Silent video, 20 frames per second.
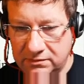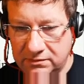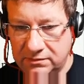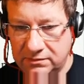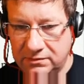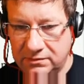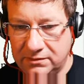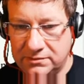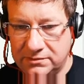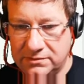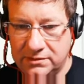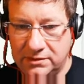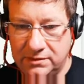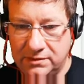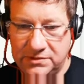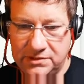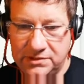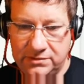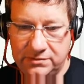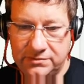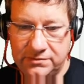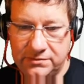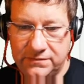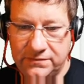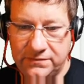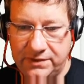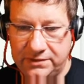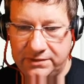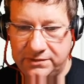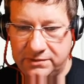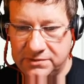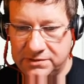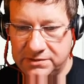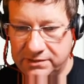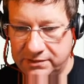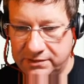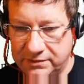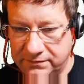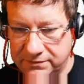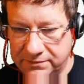Except to defend
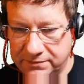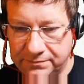themselves.